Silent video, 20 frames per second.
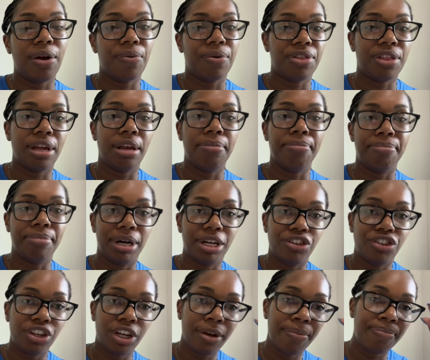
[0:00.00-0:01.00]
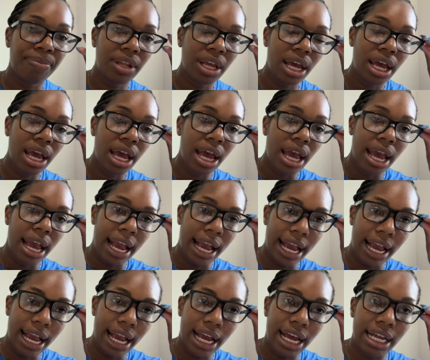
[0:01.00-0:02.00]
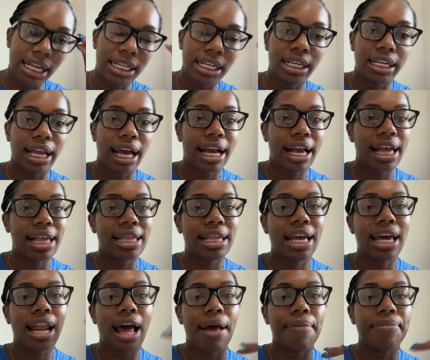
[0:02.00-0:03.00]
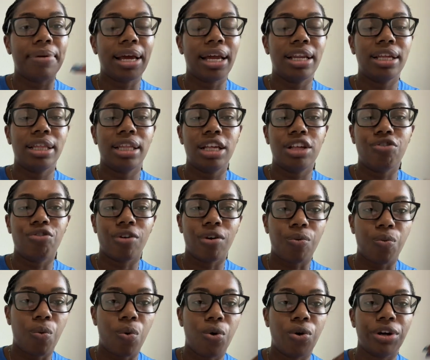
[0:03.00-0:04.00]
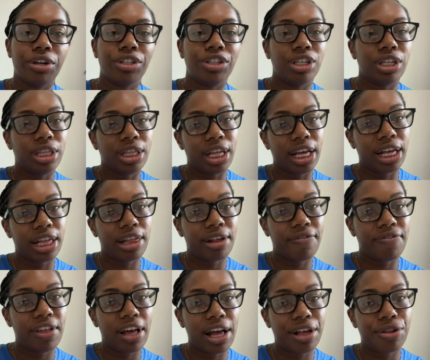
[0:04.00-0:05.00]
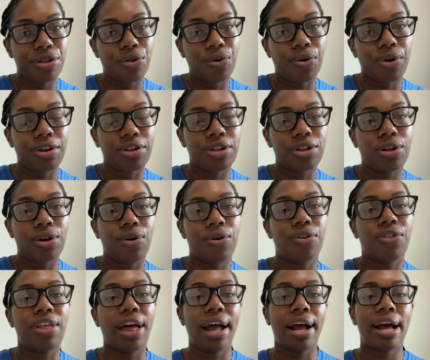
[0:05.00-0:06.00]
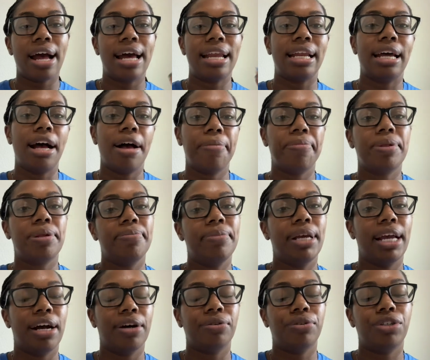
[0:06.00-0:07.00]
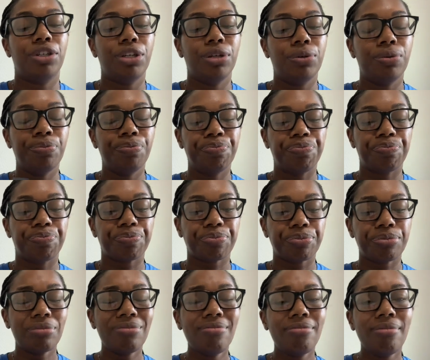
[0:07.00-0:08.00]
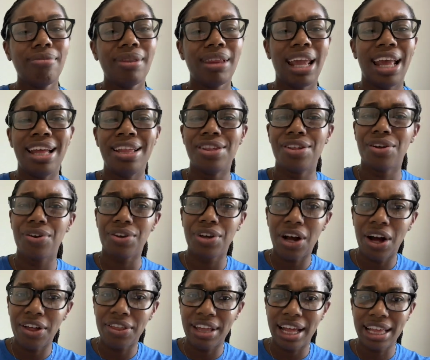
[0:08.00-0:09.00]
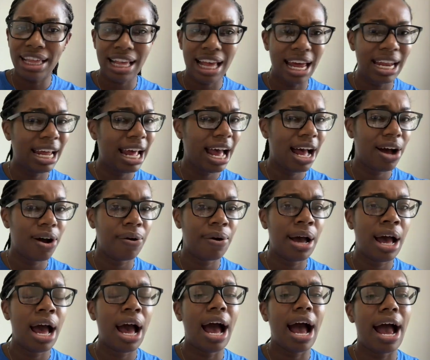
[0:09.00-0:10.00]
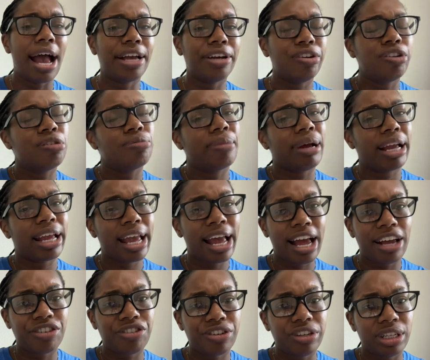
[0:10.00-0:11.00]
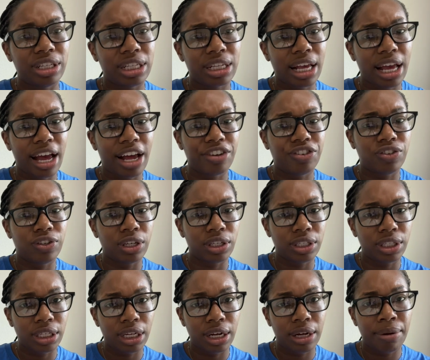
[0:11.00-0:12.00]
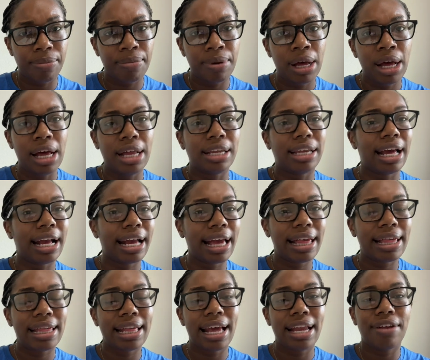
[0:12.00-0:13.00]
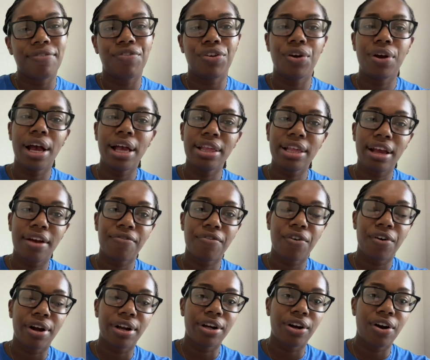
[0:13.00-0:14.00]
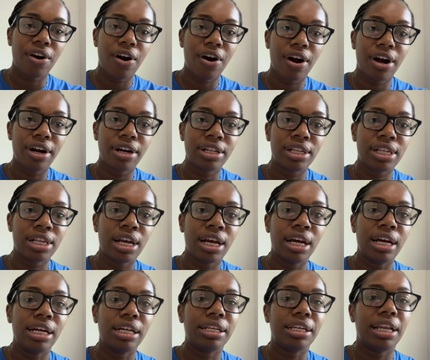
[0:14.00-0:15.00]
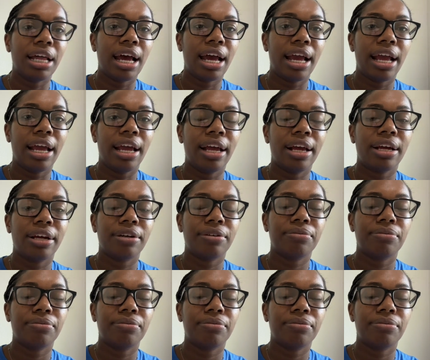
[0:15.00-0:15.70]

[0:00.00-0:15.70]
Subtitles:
within budget. And like I said, I'm getting these rewards and things of that sort, so that kind of helps me out too. And so y'all, that's kind of how I use my cashless cash system. Like I said, if you guys have credit cards, like